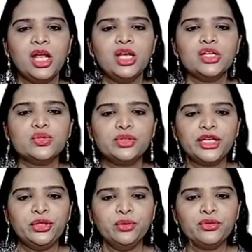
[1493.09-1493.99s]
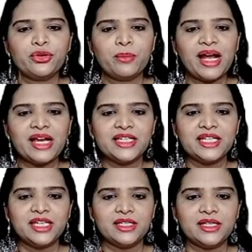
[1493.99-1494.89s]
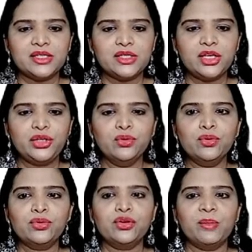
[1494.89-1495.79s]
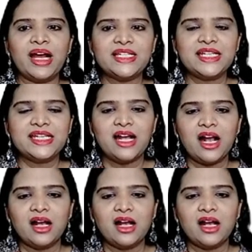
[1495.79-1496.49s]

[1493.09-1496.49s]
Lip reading: So the U chromatin